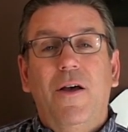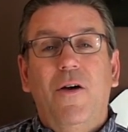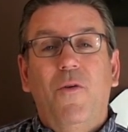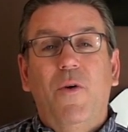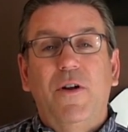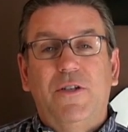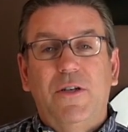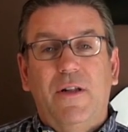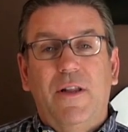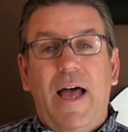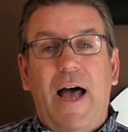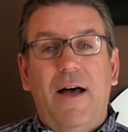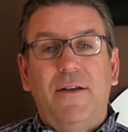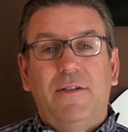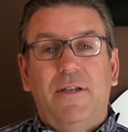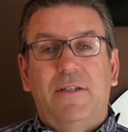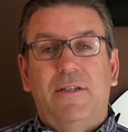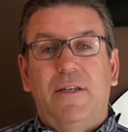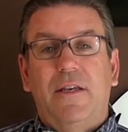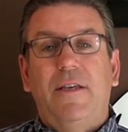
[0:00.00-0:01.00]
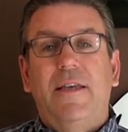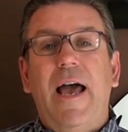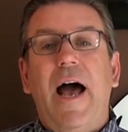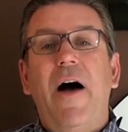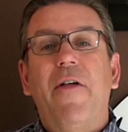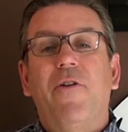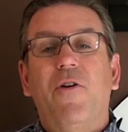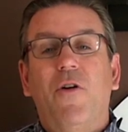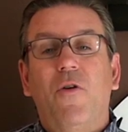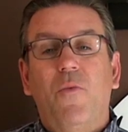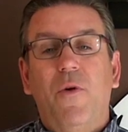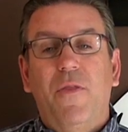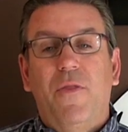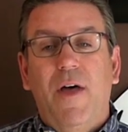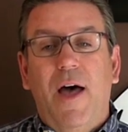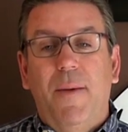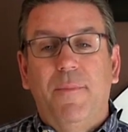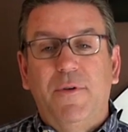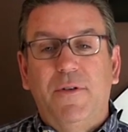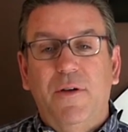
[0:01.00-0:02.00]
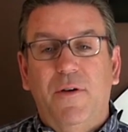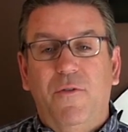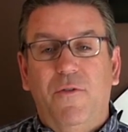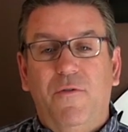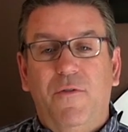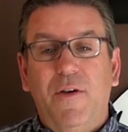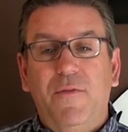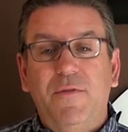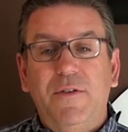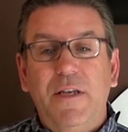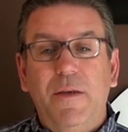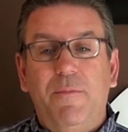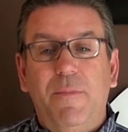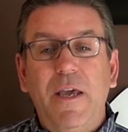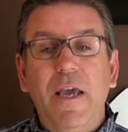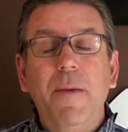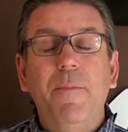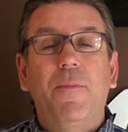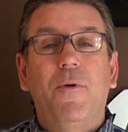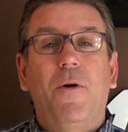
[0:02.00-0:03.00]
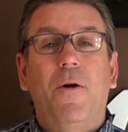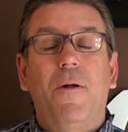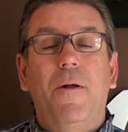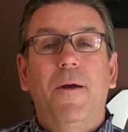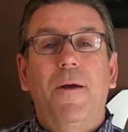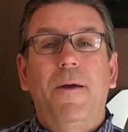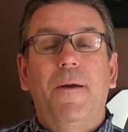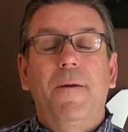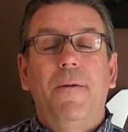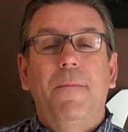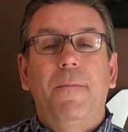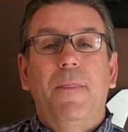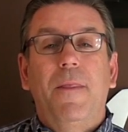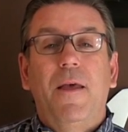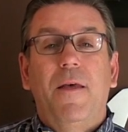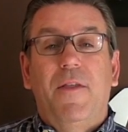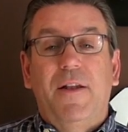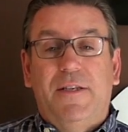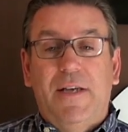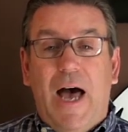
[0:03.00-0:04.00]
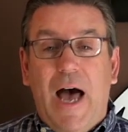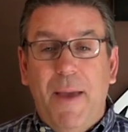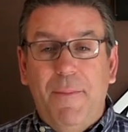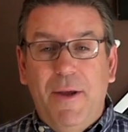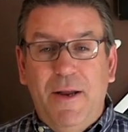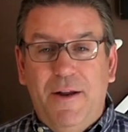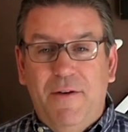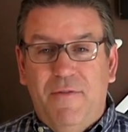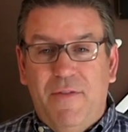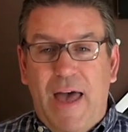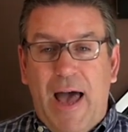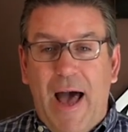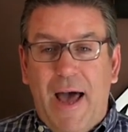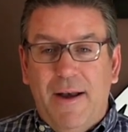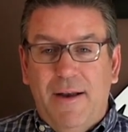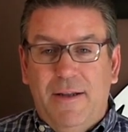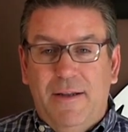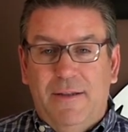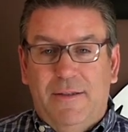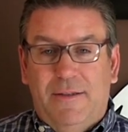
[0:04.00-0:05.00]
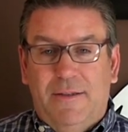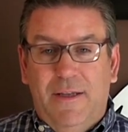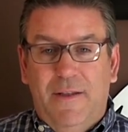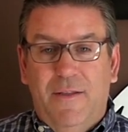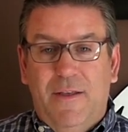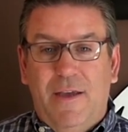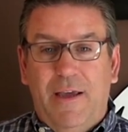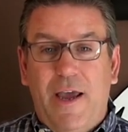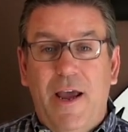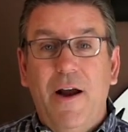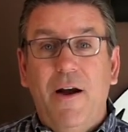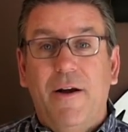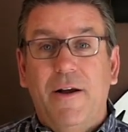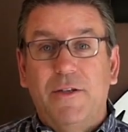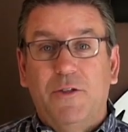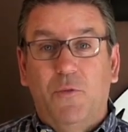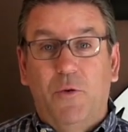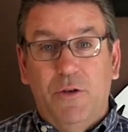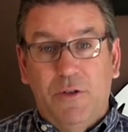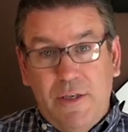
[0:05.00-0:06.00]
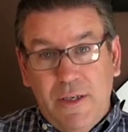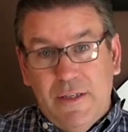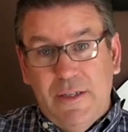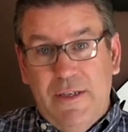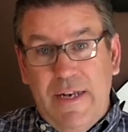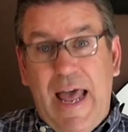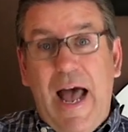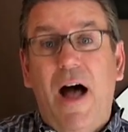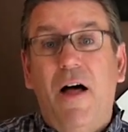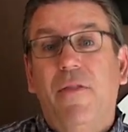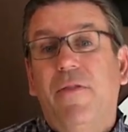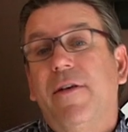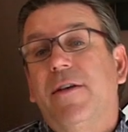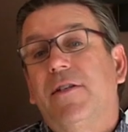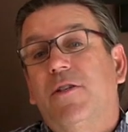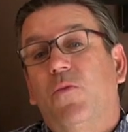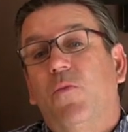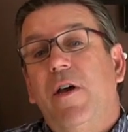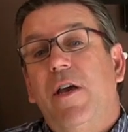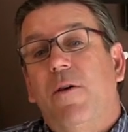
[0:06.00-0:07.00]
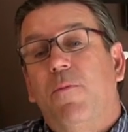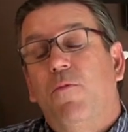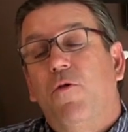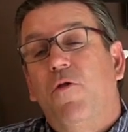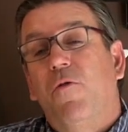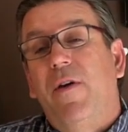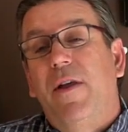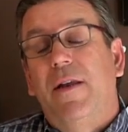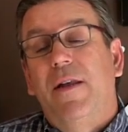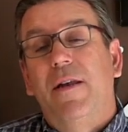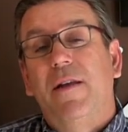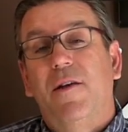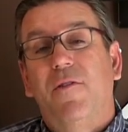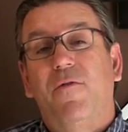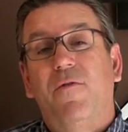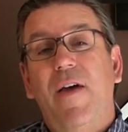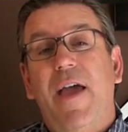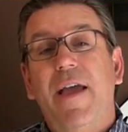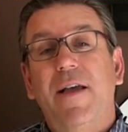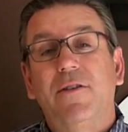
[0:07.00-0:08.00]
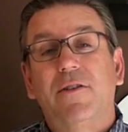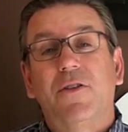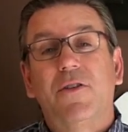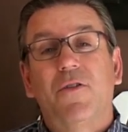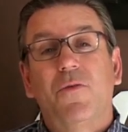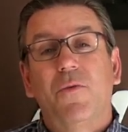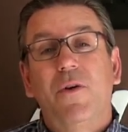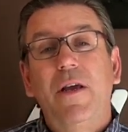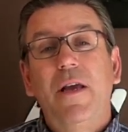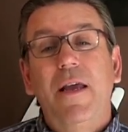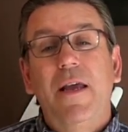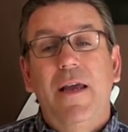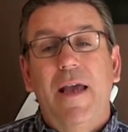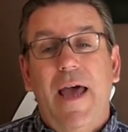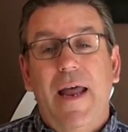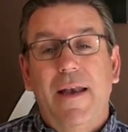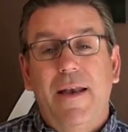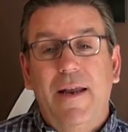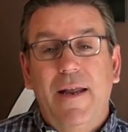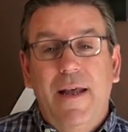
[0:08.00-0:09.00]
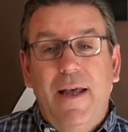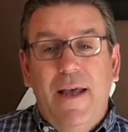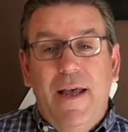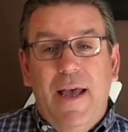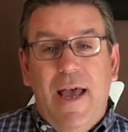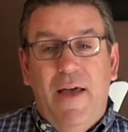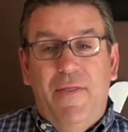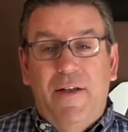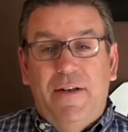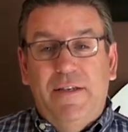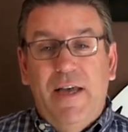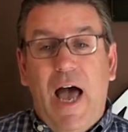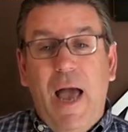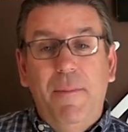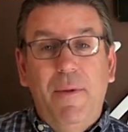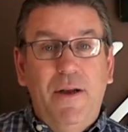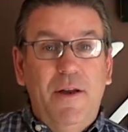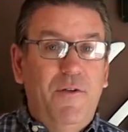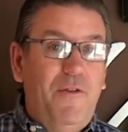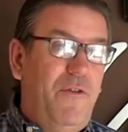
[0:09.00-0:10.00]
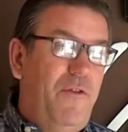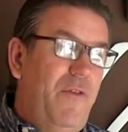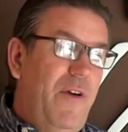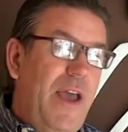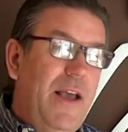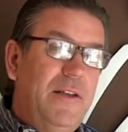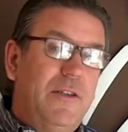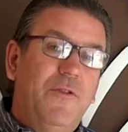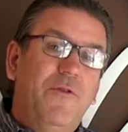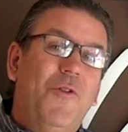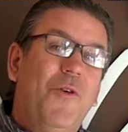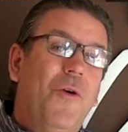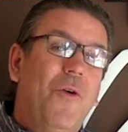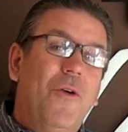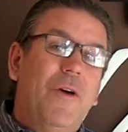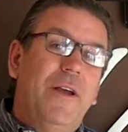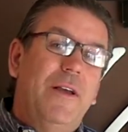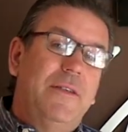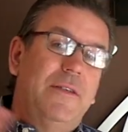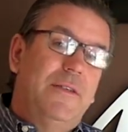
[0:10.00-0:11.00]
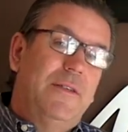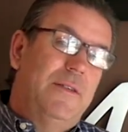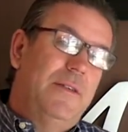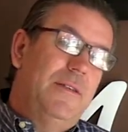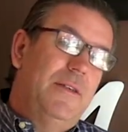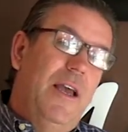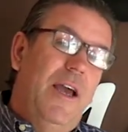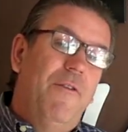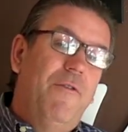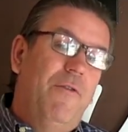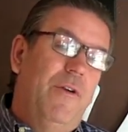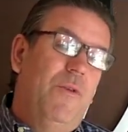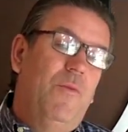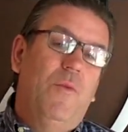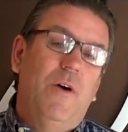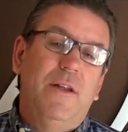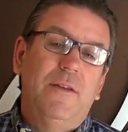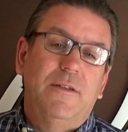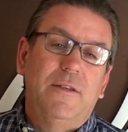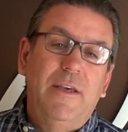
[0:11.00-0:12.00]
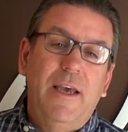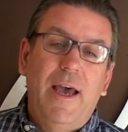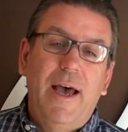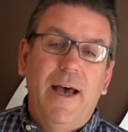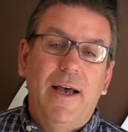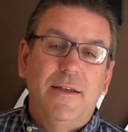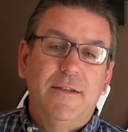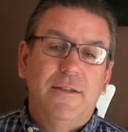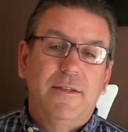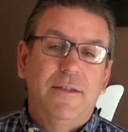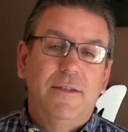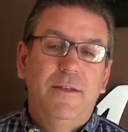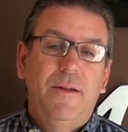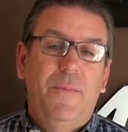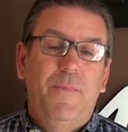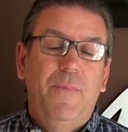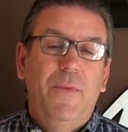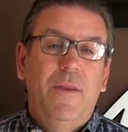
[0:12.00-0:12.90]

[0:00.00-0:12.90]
which allows us to gather with up to 50 people. The timing of that is in the air as we're just now this week moving into phase 3, and the timing of phase 4 is everyone's guess.